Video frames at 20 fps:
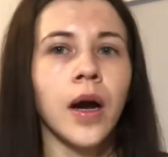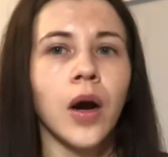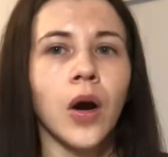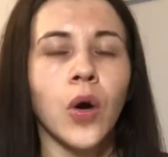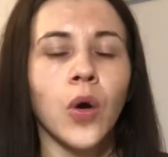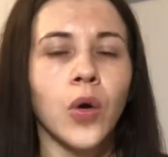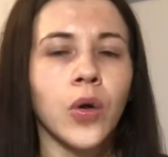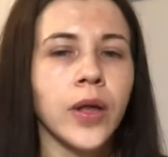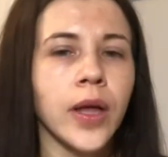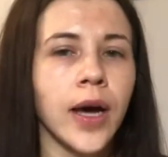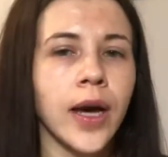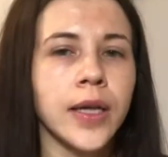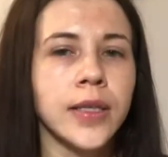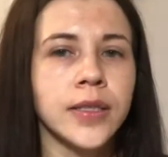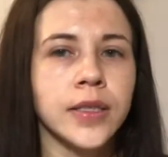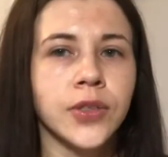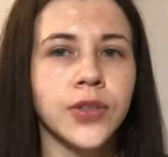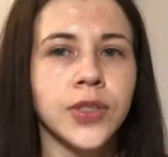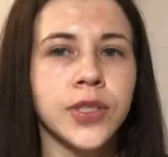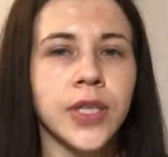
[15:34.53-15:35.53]
all kinds
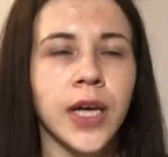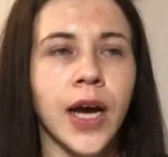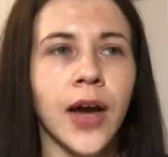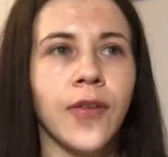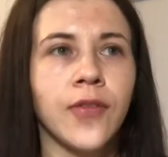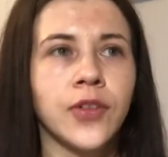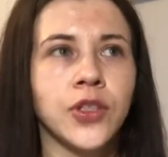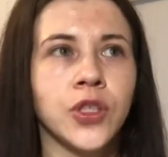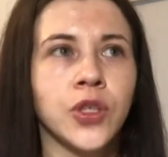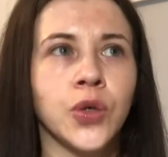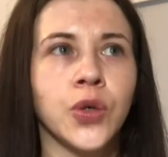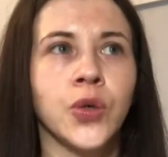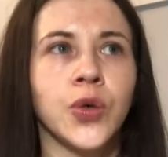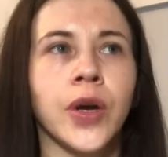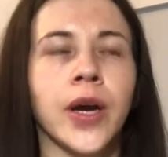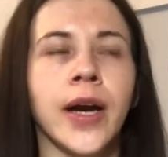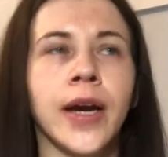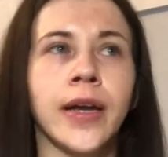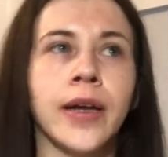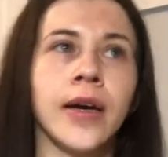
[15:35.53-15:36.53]
of stuff to
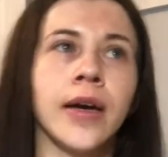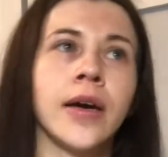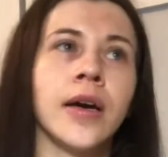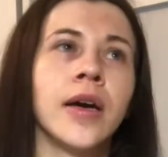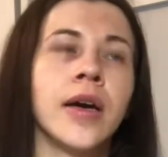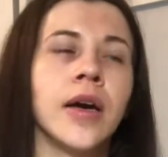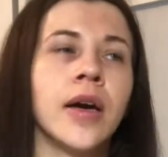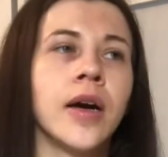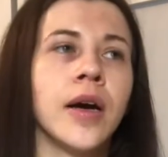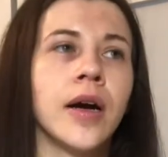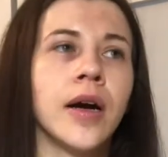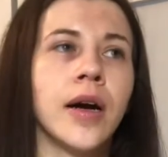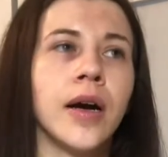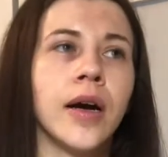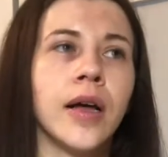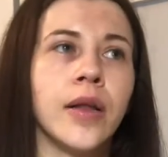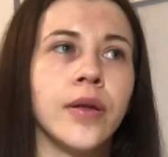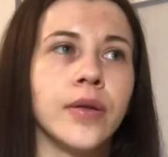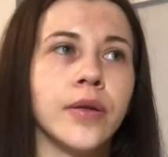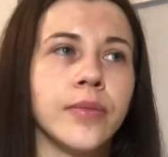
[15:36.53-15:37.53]
kind
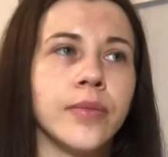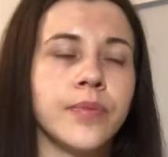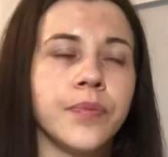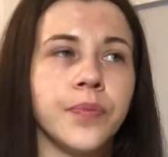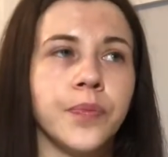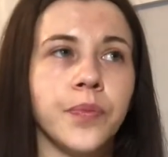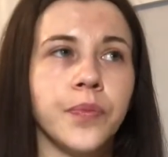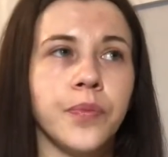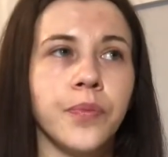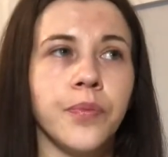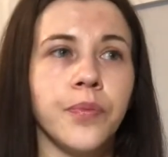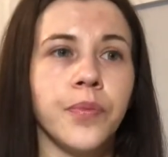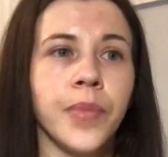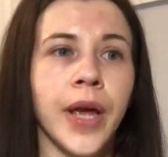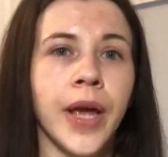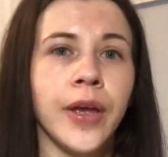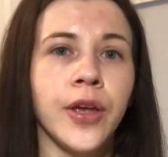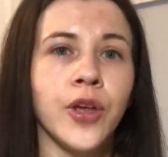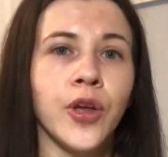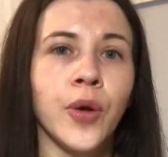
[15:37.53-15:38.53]
of
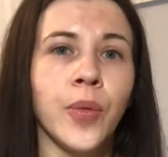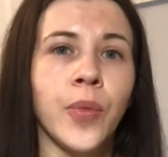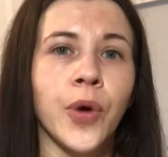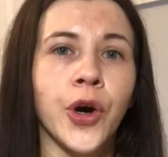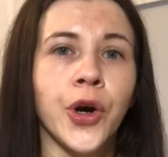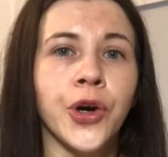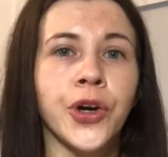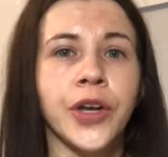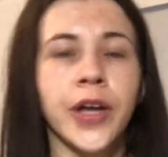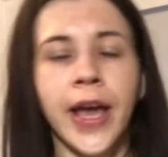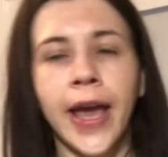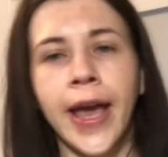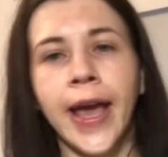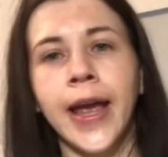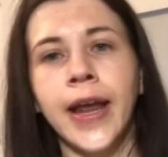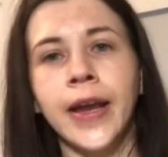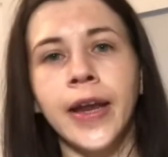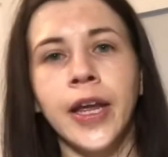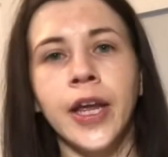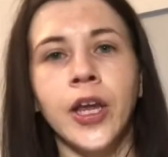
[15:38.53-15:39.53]
make your bird
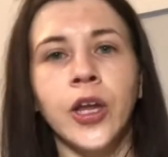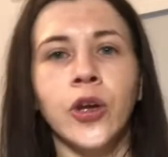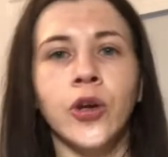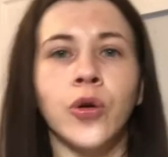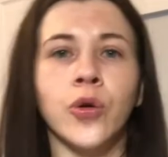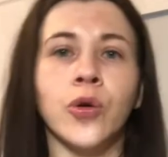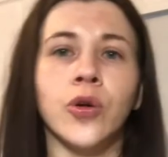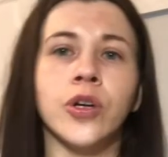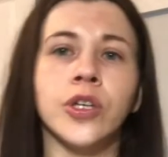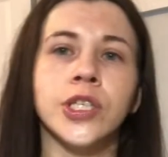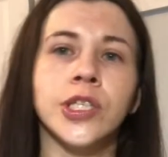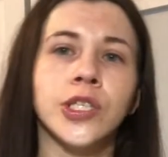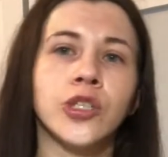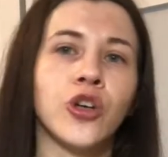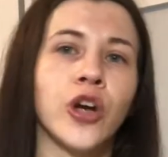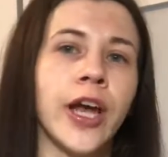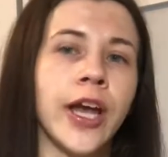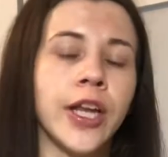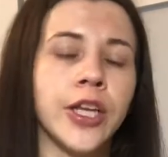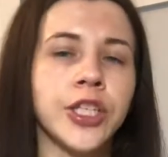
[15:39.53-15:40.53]
hanging or
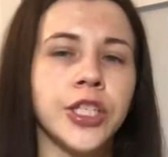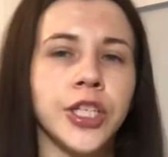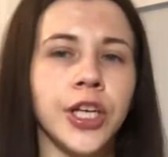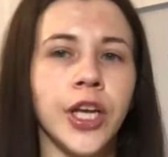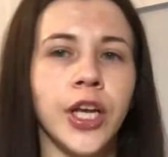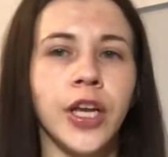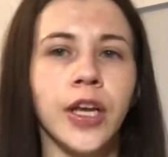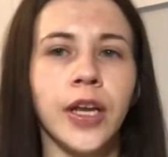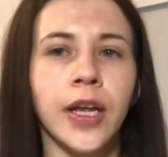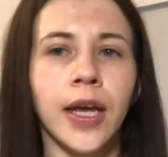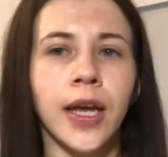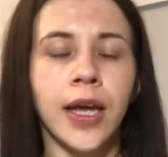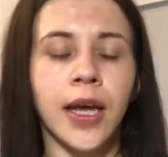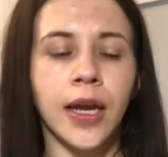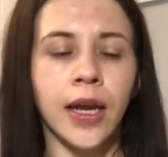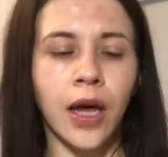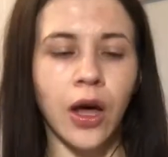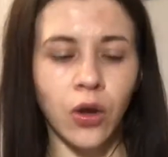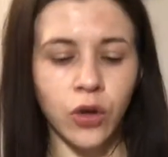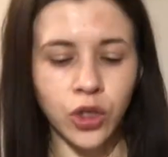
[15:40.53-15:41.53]
stretching. And
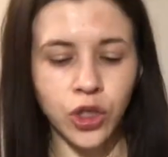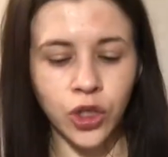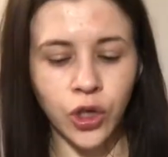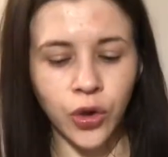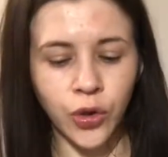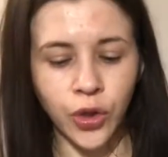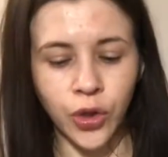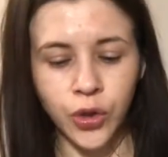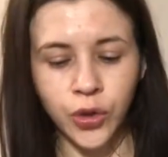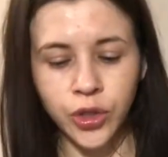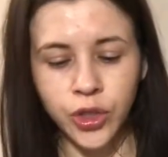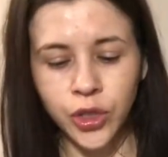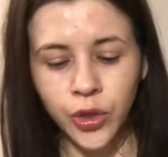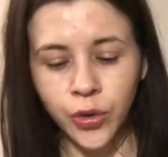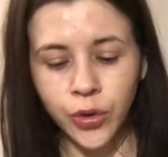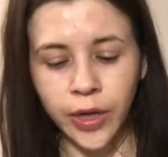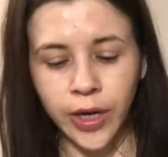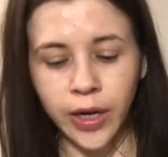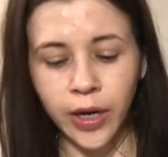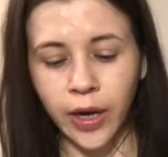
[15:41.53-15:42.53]
I'll show you two
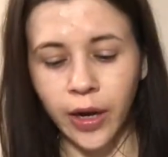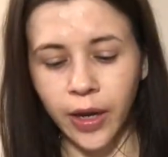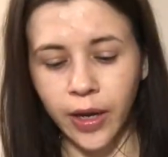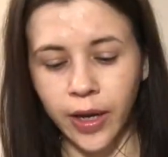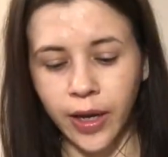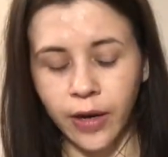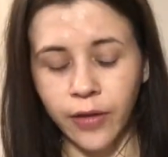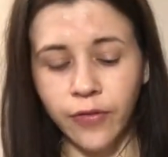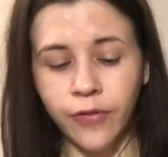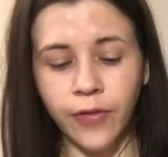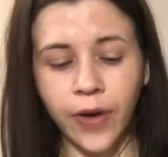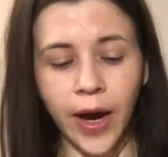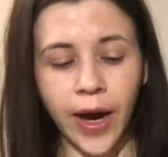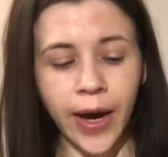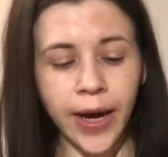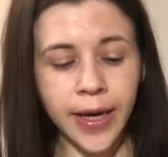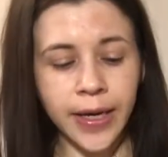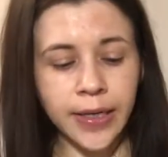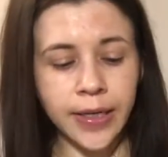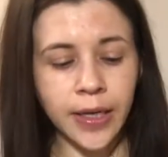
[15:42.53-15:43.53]
that I can
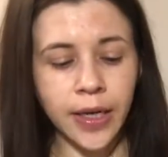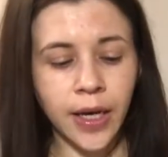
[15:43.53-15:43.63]
find,